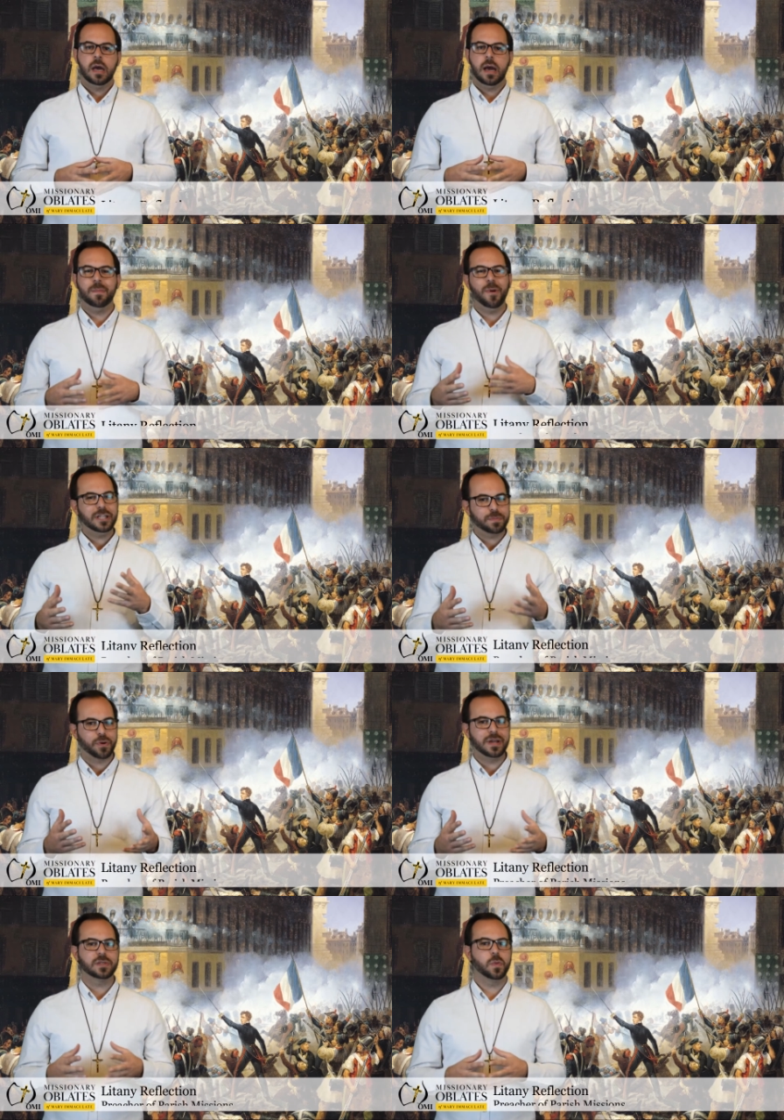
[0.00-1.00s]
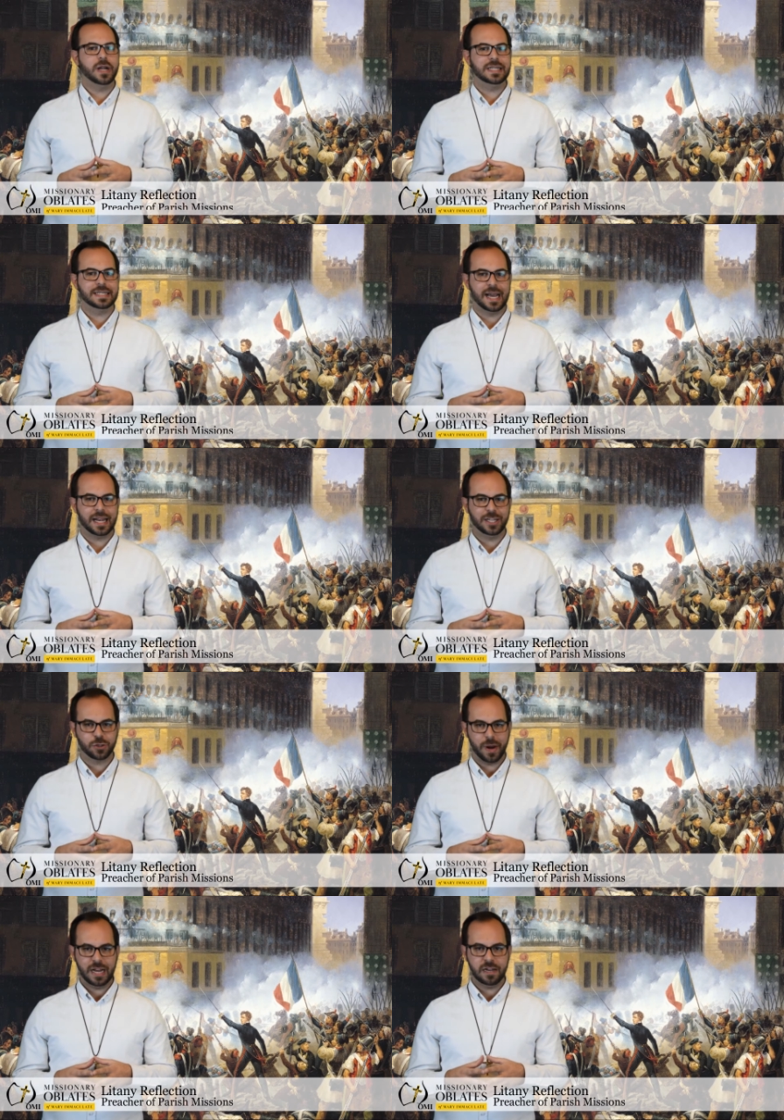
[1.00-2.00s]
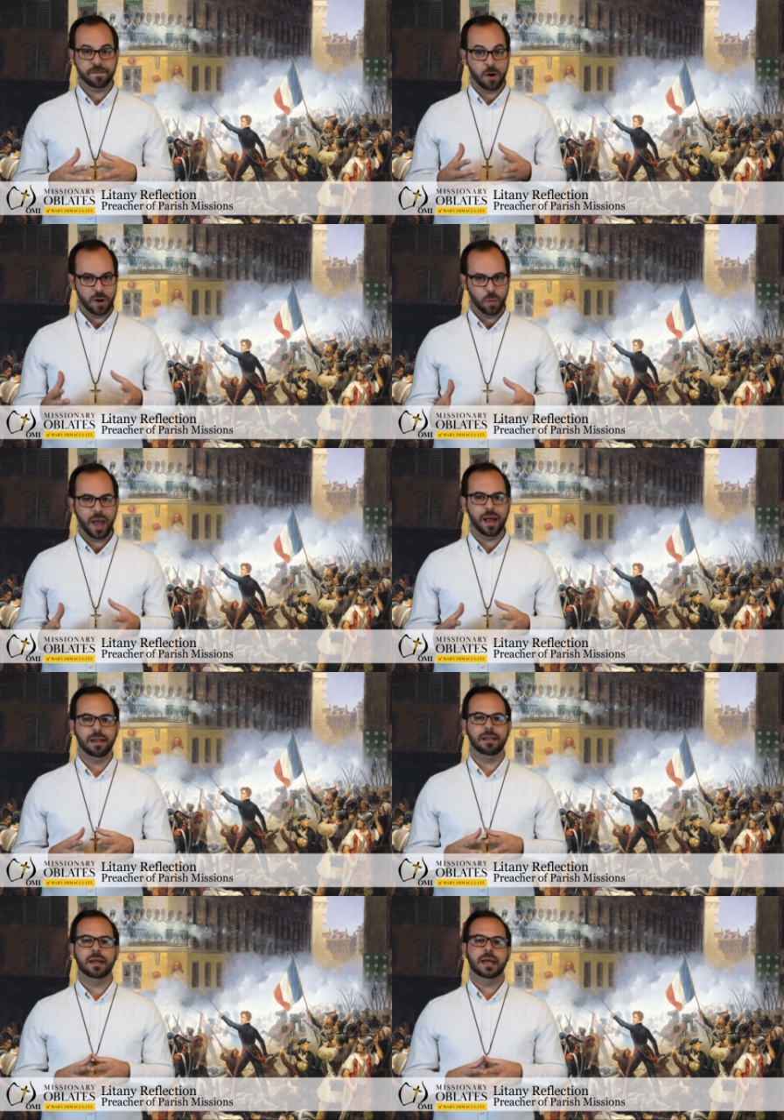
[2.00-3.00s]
most priests weren't exactly trained very well,